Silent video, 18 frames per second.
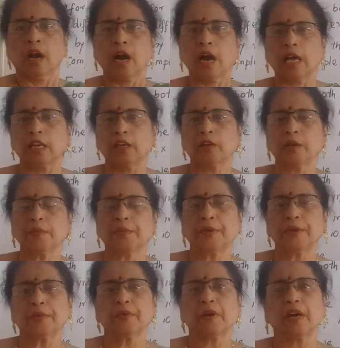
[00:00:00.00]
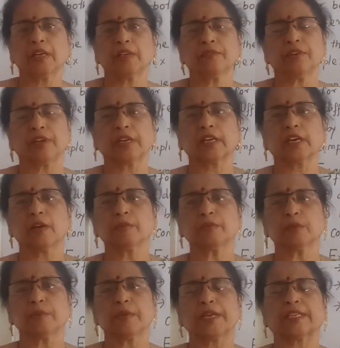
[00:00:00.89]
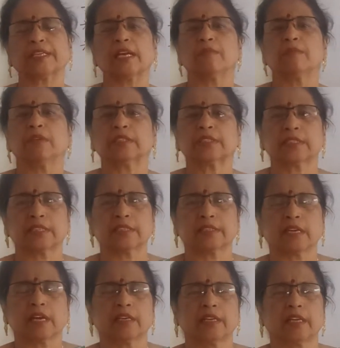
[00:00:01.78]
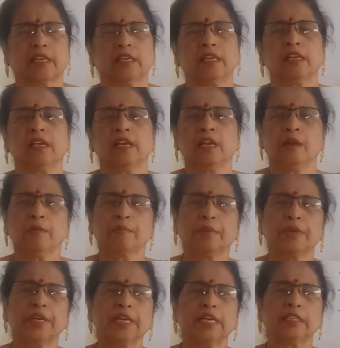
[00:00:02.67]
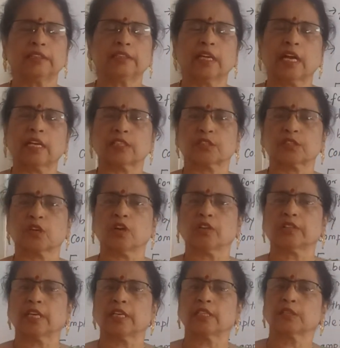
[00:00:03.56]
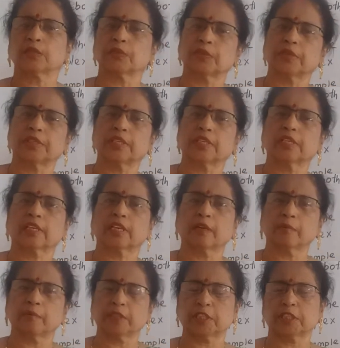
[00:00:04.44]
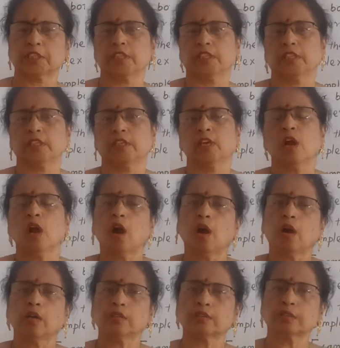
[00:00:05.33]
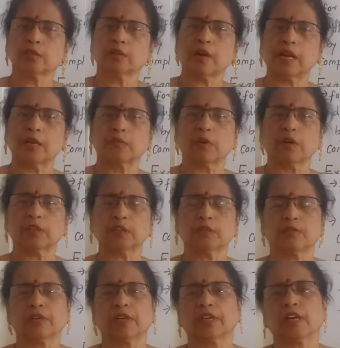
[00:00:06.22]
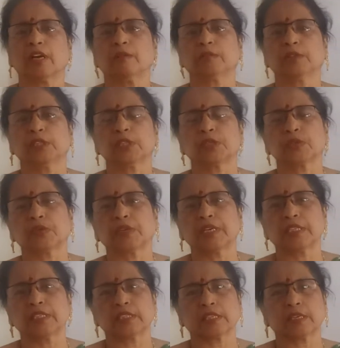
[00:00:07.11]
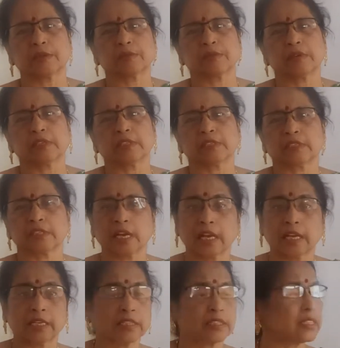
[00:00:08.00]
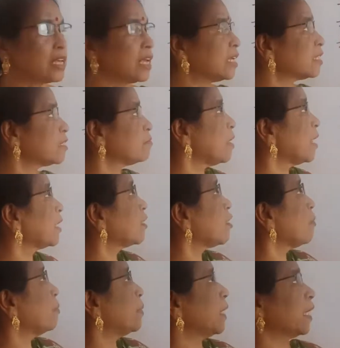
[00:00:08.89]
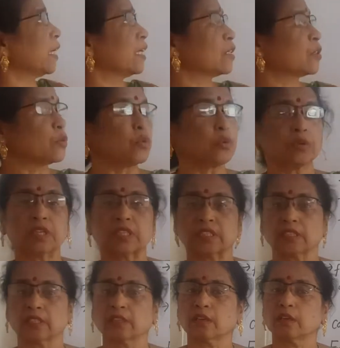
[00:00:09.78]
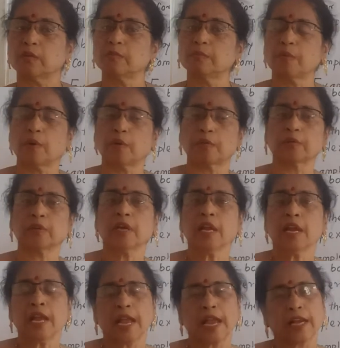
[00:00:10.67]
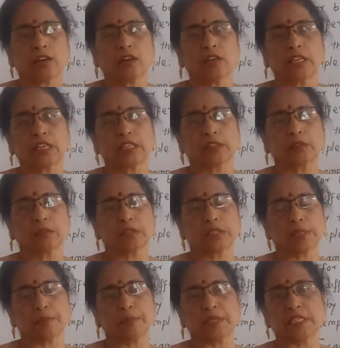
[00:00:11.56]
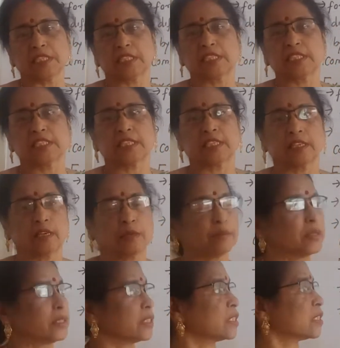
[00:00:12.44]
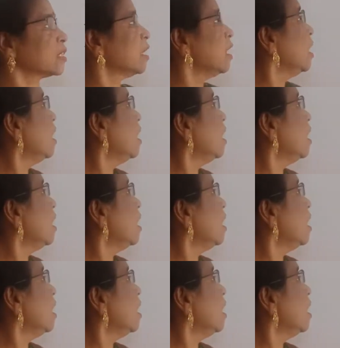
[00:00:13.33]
Hello everyone, welcome to my chemistry channel B.L.DASH short and sweet in chemistry. Also I want to welcome the students at 12th science as my topic is coordination compound according to CBSE syllabus.